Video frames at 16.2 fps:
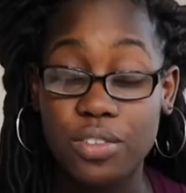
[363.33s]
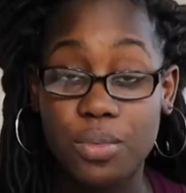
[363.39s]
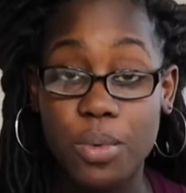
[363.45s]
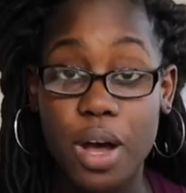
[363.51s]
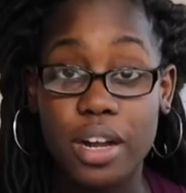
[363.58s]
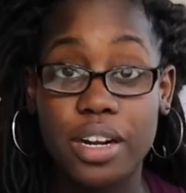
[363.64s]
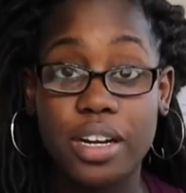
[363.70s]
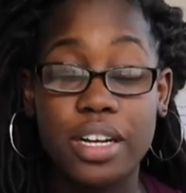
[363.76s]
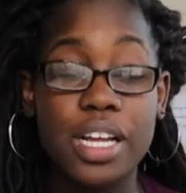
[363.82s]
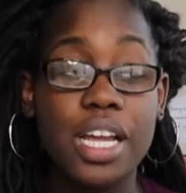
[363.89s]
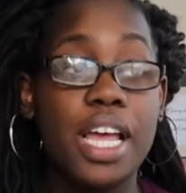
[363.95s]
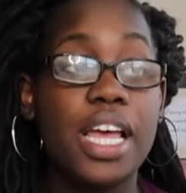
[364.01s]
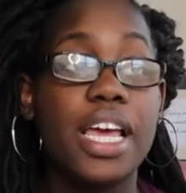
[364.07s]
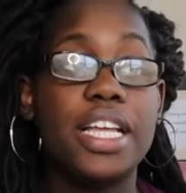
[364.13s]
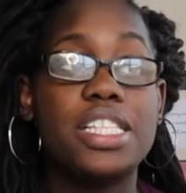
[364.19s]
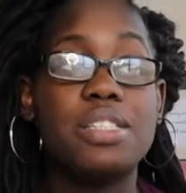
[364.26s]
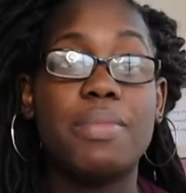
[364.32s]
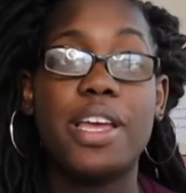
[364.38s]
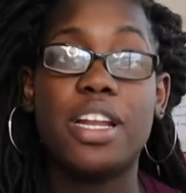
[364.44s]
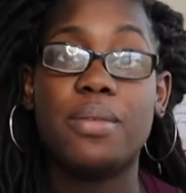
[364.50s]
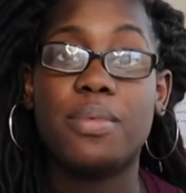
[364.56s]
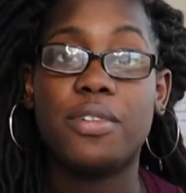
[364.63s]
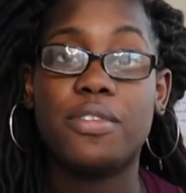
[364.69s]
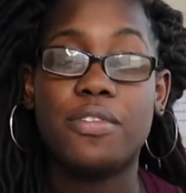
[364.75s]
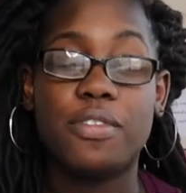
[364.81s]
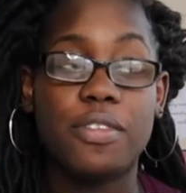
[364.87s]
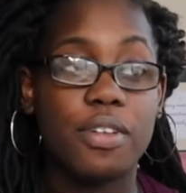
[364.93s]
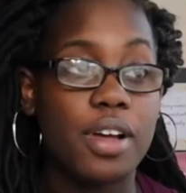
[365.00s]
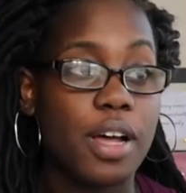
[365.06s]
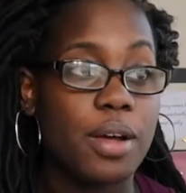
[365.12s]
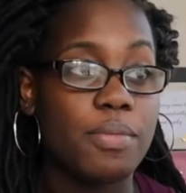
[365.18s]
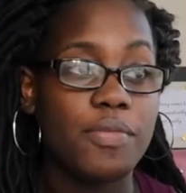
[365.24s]
of water. It's made up
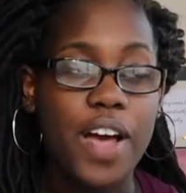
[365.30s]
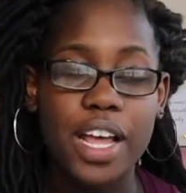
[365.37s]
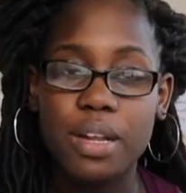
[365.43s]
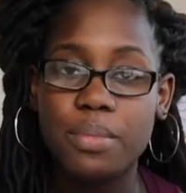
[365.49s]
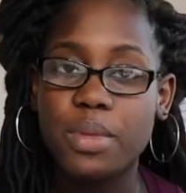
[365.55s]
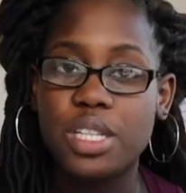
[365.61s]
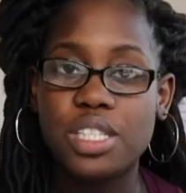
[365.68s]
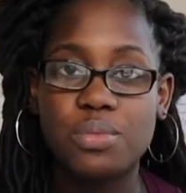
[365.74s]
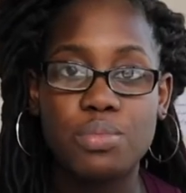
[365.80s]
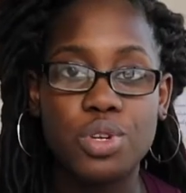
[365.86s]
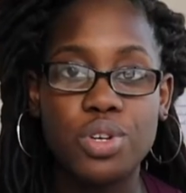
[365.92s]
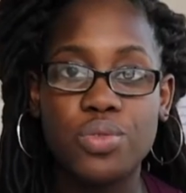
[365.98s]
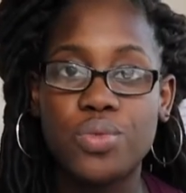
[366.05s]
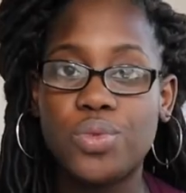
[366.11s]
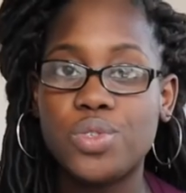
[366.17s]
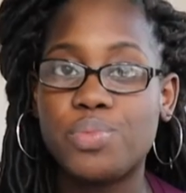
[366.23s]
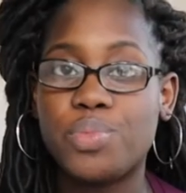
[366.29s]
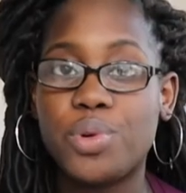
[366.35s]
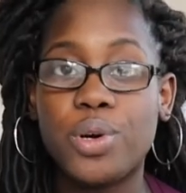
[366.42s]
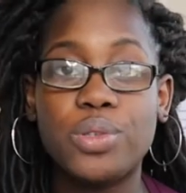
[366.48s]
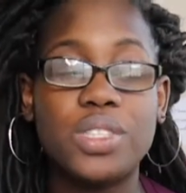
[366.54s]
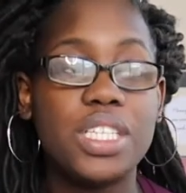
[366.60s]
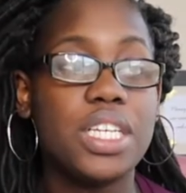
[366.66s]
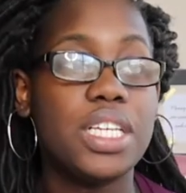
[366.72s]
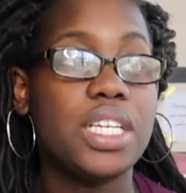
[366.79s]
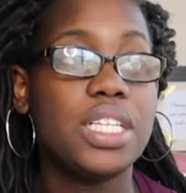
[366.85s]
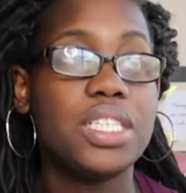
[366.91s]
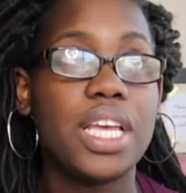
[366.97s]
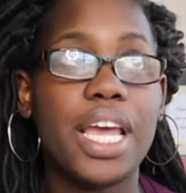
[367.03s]
of um, vitamins, minerals, proteins,